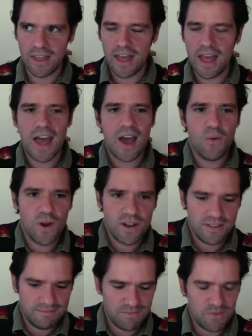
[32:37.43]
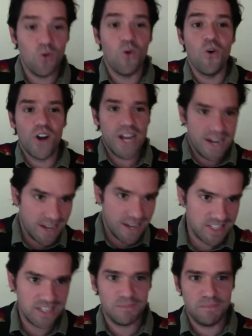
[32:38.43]
how
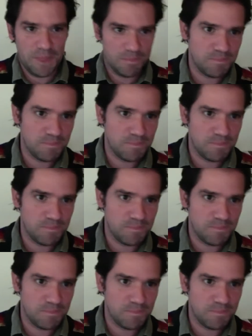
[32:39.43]
organizing